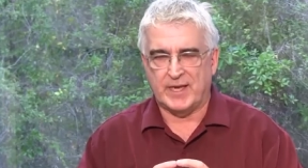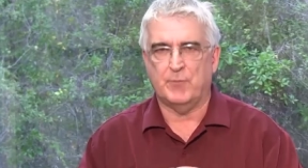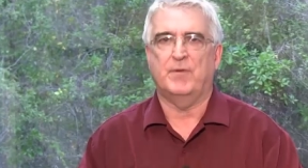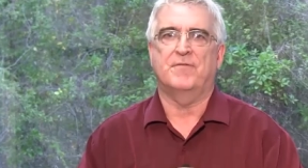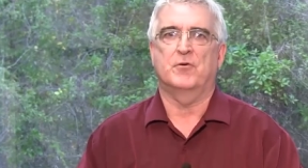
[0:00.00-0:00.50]
that
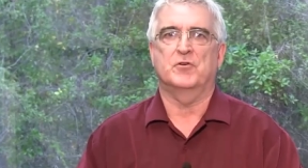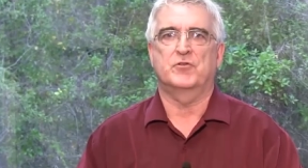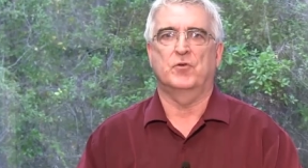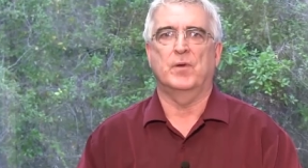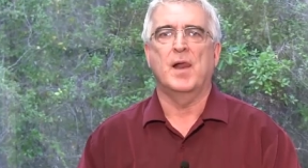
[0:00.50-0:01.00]
he,
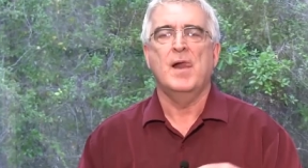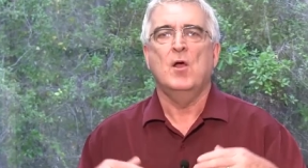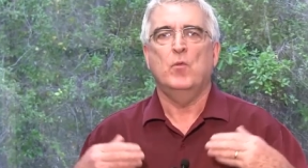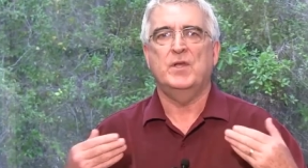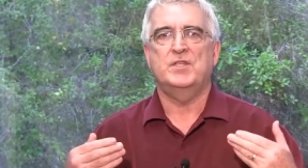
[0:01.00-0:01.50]
refers to. And
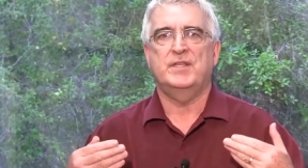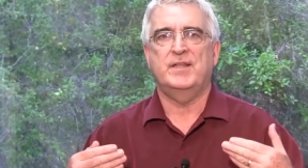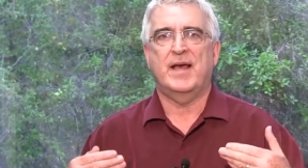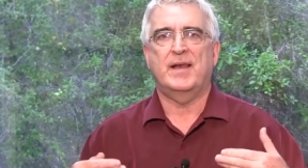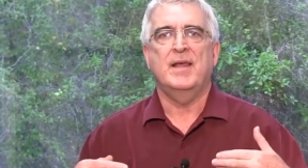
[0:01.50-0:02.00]
we
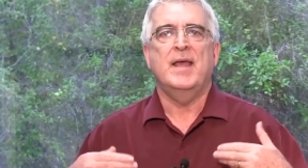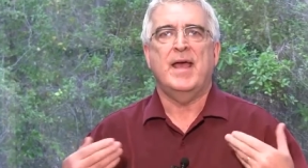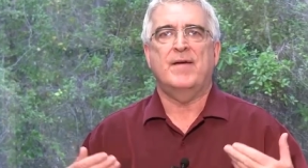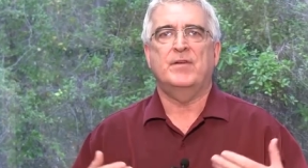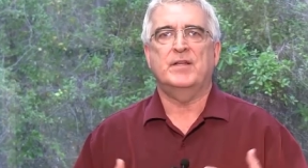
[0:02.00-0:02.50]
see that
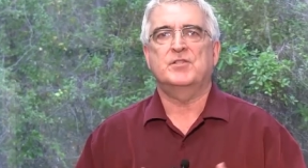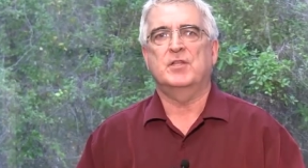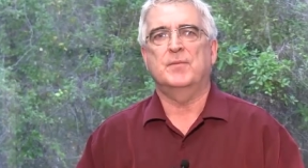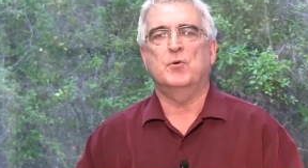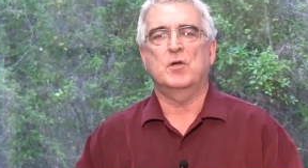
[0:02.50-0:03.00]

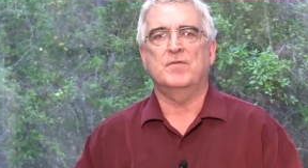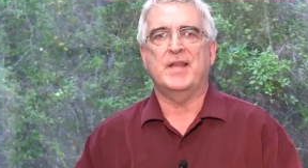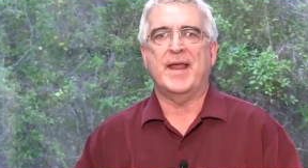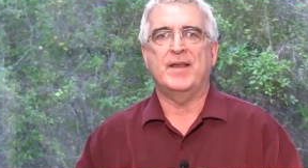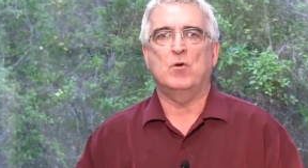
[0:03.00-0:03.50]
evidenced in the book of
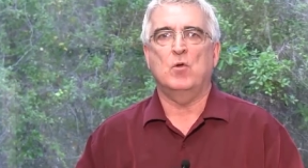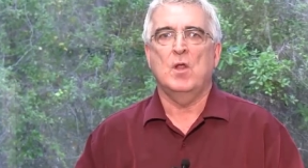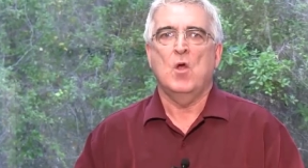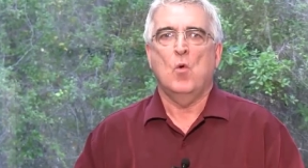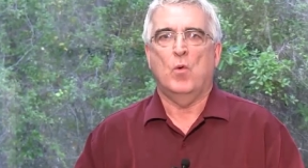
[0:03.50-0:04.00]
Daniel,
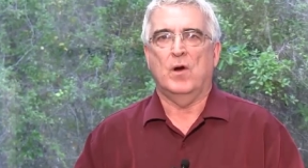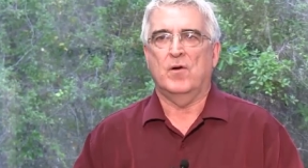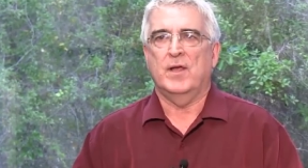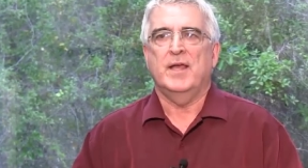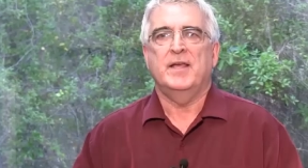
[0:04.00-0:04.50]

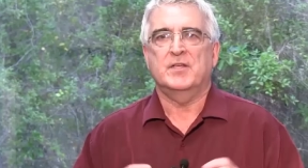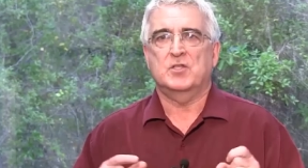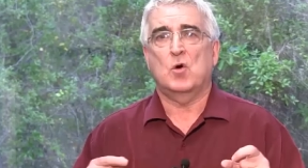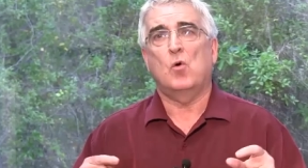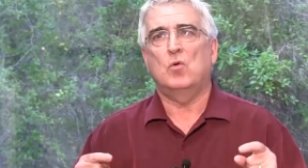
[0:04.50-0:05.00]
where he
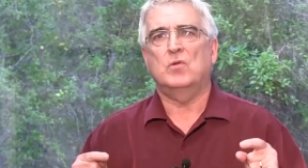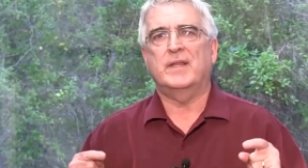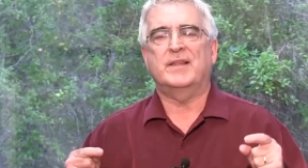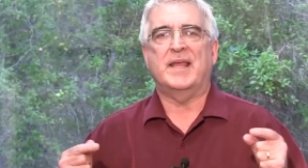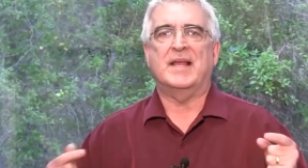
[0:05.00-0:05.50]
is told
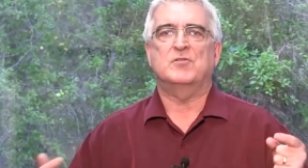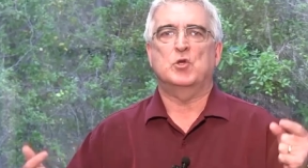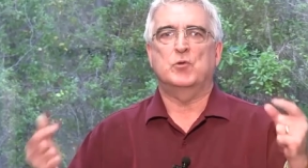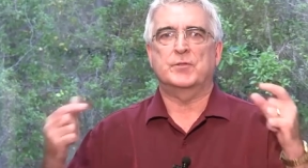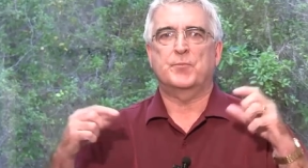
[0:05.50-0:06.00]
that the
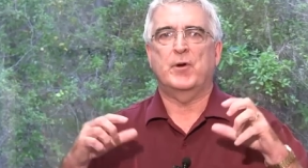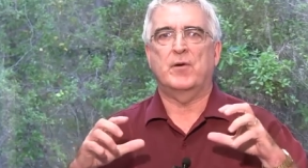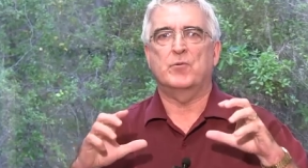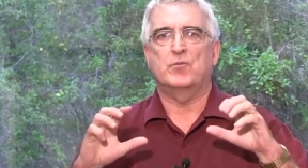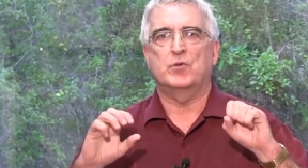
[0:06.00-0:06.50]
answer to his
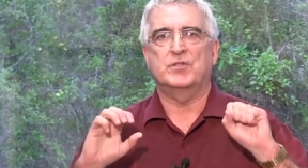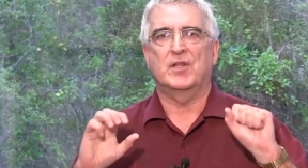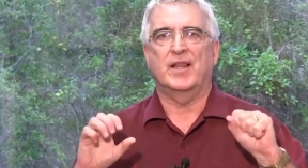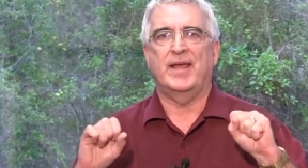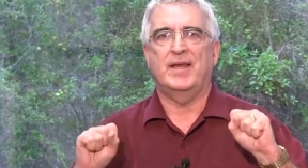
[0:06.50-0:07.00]
prayer was
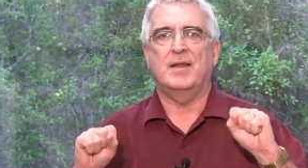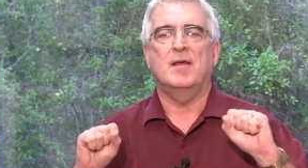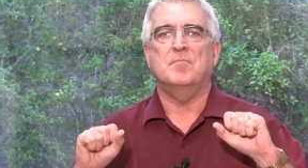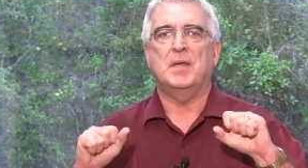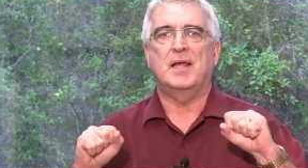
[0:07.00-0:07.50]
delayed
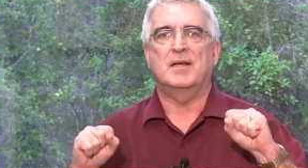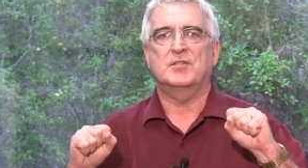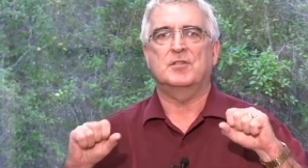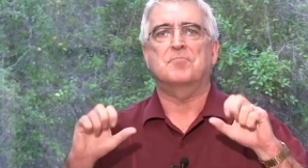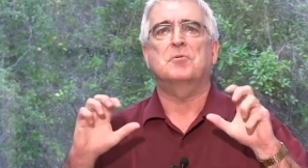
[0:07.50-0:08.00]

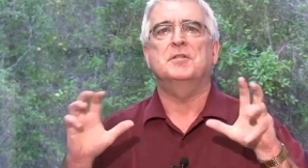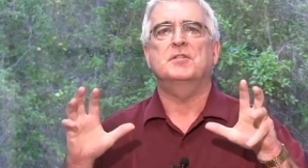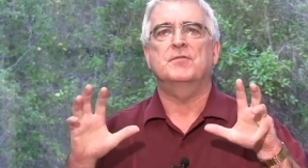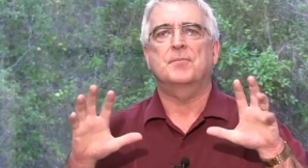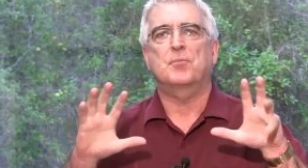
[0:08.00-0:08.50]
because the
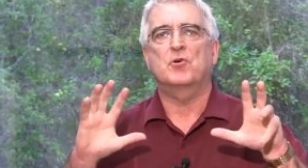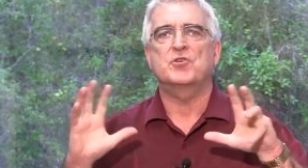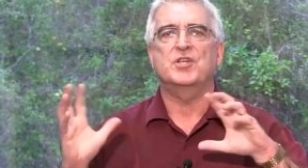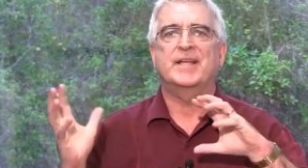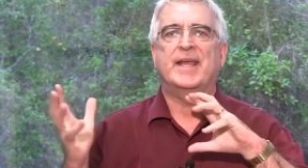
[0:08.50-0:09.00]
prince of the
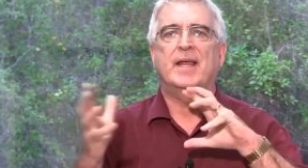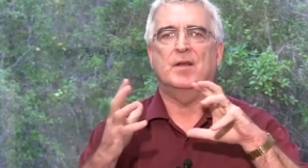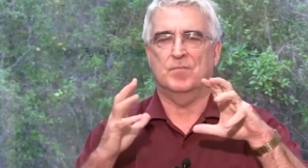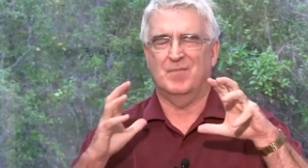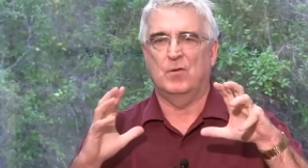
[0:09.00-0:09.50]
Persian
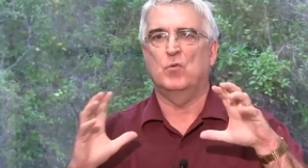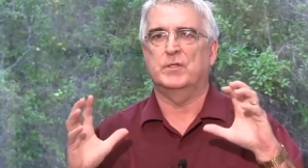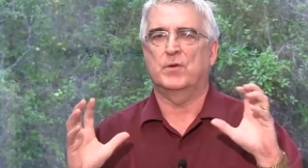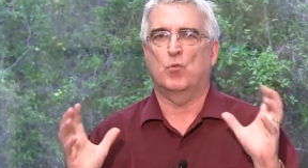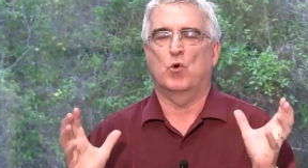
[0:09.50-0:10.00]
kingdom
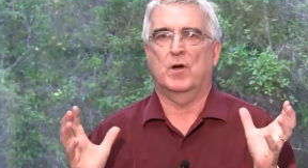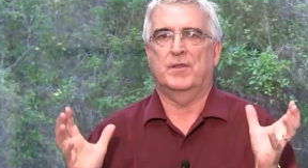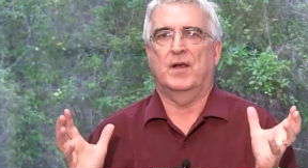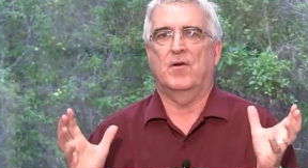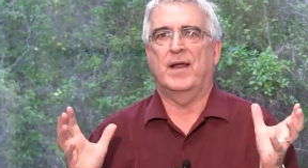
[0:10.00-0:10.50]
was at
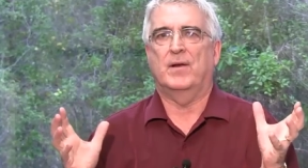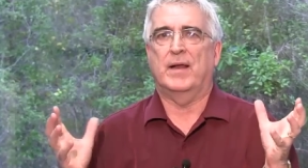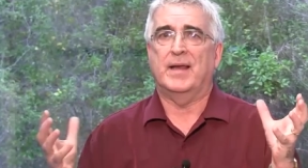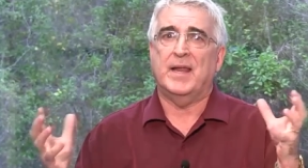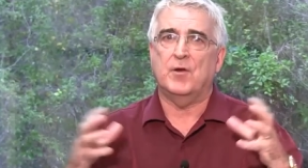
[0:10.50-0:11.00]
work there and,
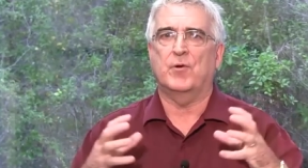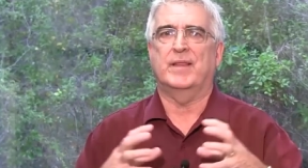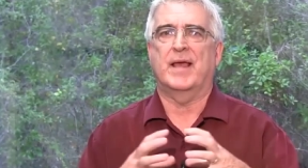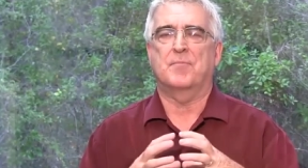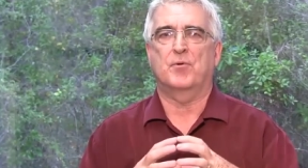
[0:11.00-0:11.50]
and
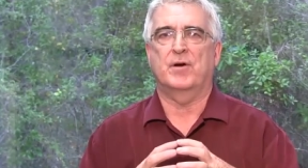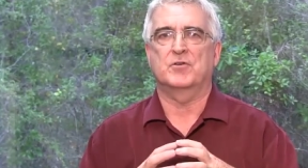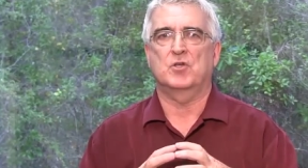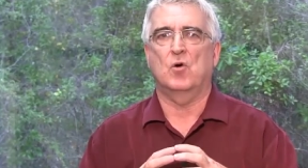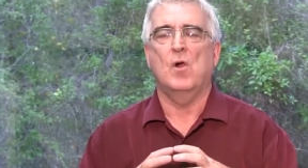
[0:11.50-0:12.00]
hindering that
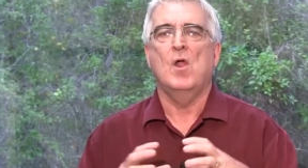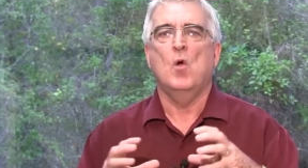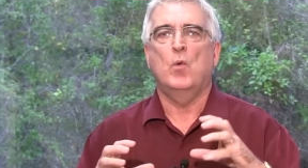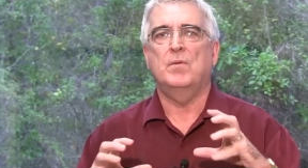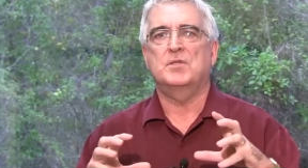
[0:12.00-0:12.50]
prayer. So
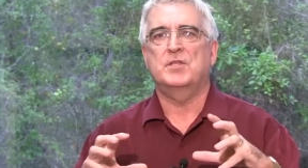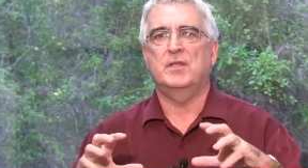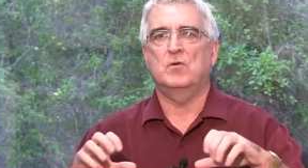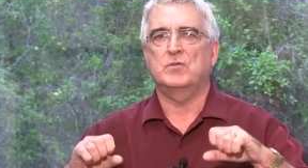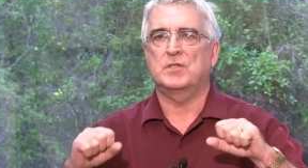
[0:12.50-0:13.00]
we would
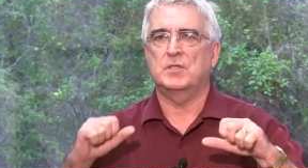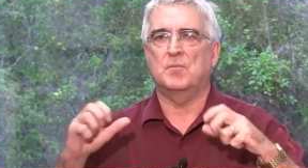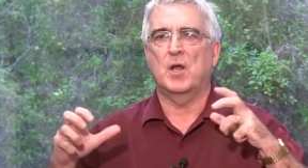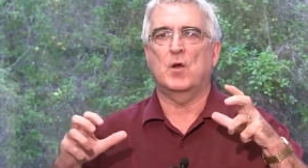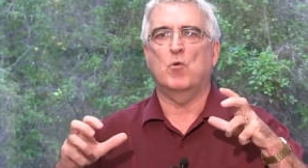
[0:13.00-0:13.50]
see those as
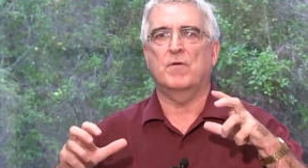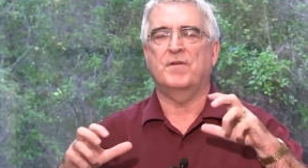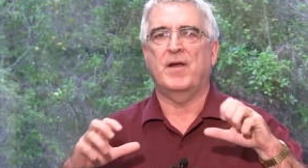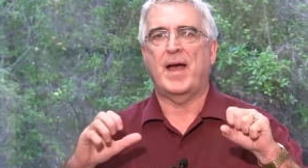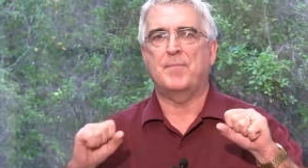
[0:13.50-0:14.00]
demonic
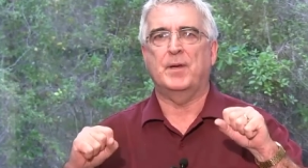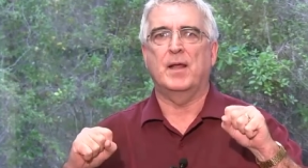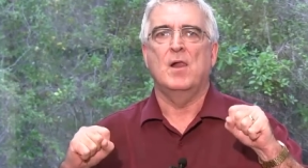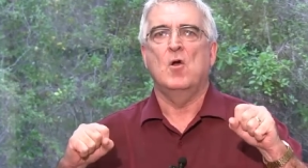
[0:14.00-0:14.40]
warfare happening